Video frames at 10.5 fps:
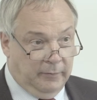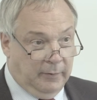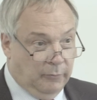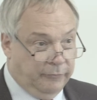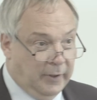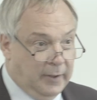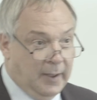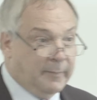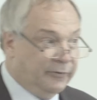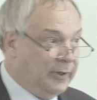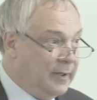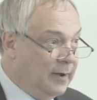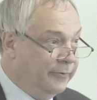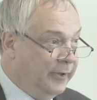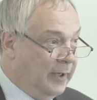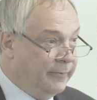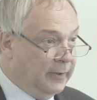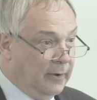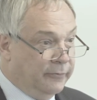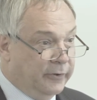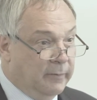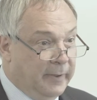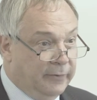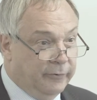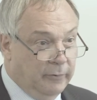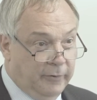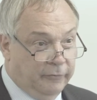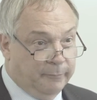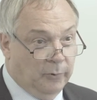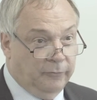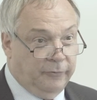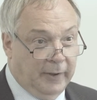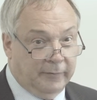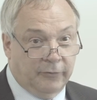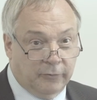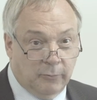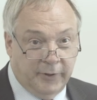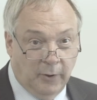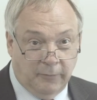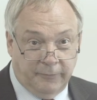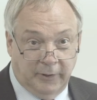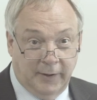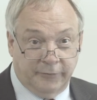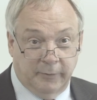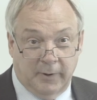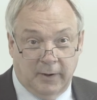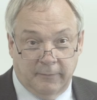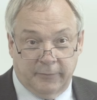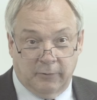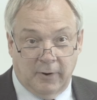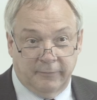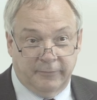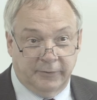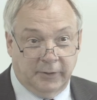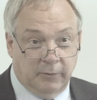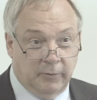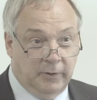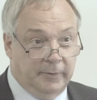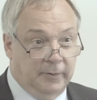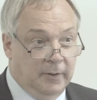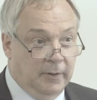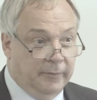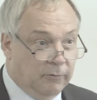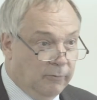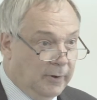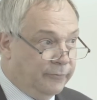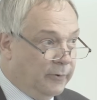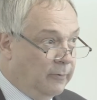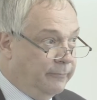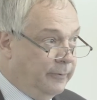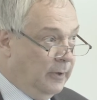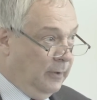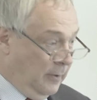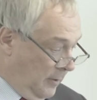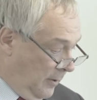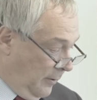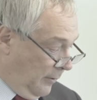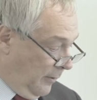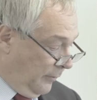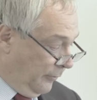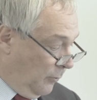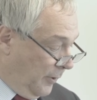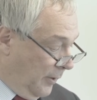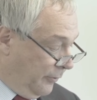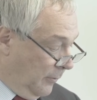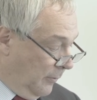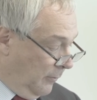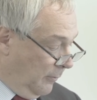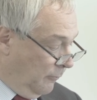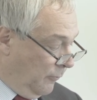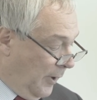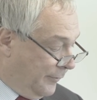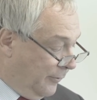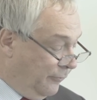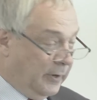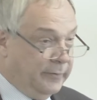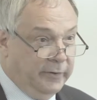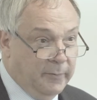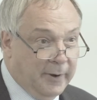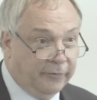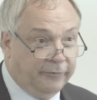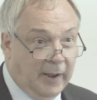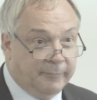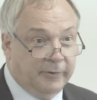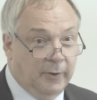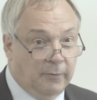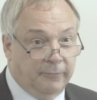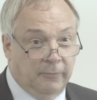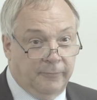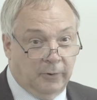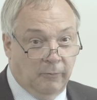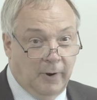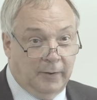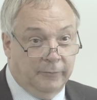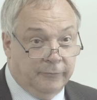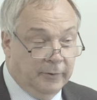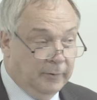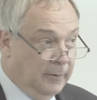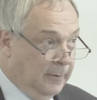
It will say how much ERDF they're going to commit to this project. That's called the offer letter part of the grant funding agreement, the grant offer. So you're going to uh, write, say that you accept the offer of the grant,